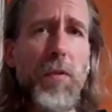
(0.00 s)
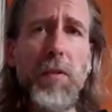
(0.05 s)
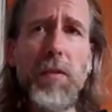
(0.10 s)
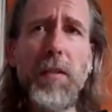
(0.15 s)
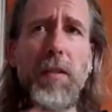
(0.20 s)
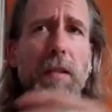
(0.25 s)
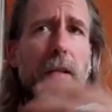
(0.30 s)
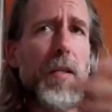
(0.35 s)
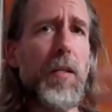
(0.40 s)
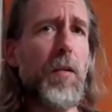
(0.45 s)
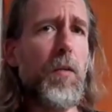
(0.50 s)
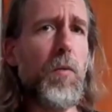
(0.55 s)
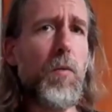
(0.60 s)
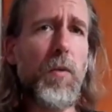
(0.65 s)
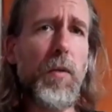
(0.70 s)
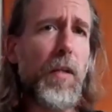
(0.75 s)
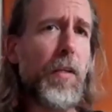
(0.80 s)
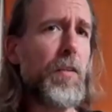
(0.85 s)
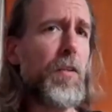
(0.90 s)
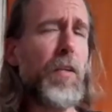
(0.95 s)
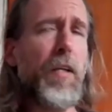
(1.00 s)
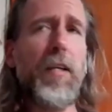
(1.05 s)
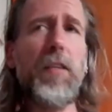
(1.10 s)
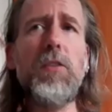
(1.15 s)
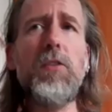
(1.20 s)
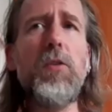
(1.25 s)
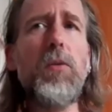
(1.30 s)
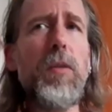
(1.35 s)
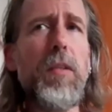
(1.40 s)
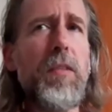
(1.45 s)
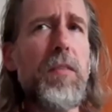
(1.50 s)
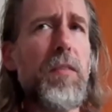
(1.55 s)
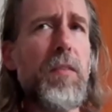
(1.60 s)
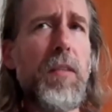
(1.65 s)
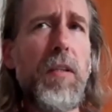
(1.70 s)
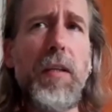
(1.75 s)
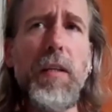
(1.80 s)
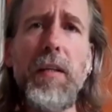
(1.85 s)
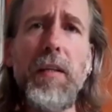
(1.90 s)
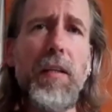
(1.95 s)
that you can do
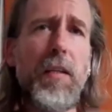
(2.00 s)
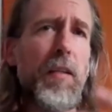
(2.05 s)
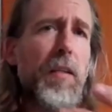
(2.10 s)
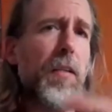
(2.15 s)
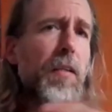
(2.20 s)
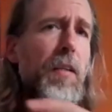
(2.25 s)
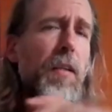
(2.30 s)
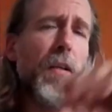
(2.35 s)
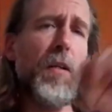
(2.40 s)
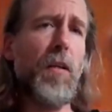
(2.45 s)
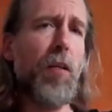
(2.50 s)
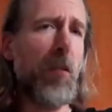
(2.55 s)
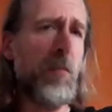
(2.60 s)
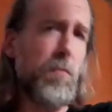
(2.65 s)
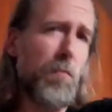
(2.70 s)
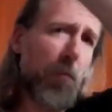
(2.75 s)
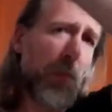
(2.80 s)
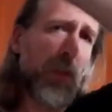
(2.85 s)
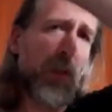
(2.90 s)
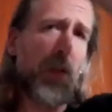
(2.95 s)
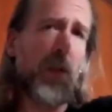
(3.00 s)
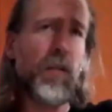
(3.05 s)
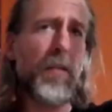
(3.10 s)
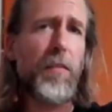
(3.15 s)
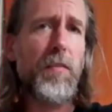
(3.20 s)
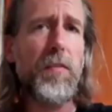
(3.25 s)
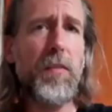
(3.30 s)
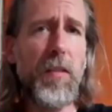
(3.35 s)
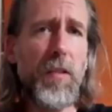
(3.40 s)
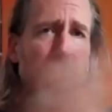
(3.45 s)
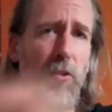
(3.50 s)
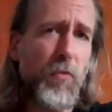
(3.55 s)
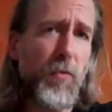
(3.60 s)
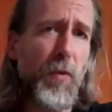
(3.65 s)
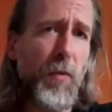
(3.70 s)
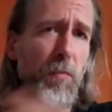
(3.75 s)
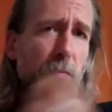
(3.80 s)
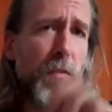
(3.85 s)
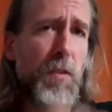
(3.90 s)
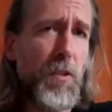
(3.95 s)
inside are the honor sesh
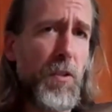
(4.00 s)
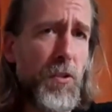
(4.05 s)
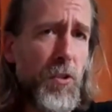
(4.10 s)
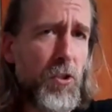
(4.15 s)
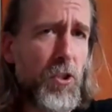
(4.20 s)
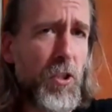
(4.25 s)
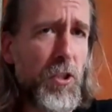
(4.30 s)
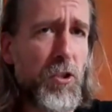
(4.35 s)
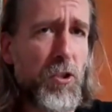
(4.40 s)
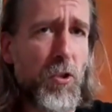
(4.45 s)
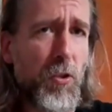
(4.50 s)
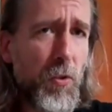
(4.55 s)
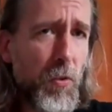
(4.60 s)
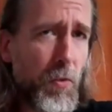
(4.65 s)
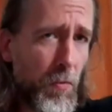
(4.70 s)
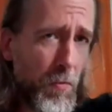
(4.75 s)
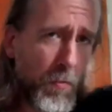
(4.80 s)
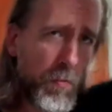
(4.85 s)
from Chicho.